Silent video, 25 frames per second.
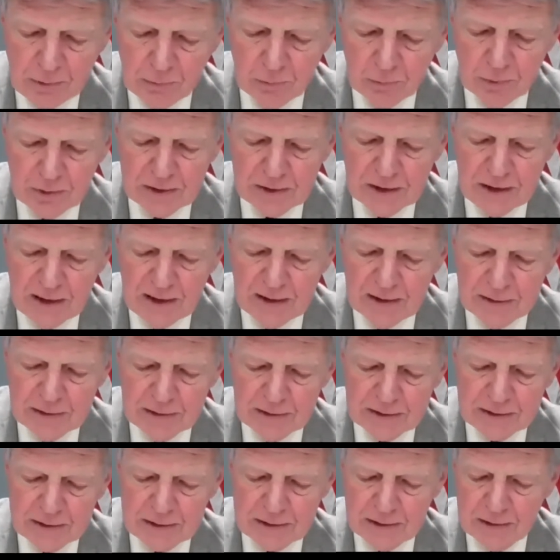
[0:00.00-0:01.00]
which
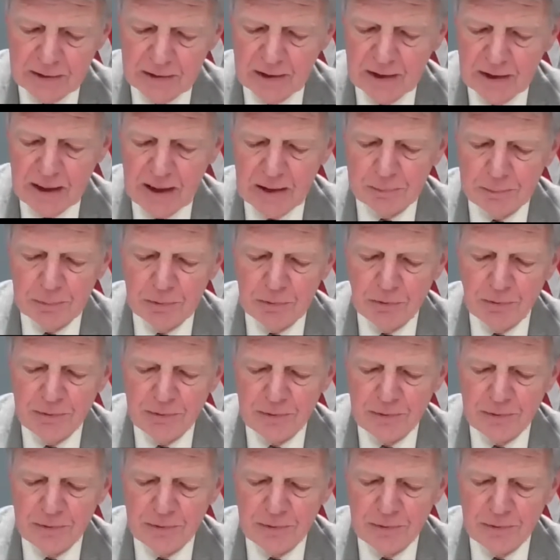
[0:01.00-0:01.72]
ends April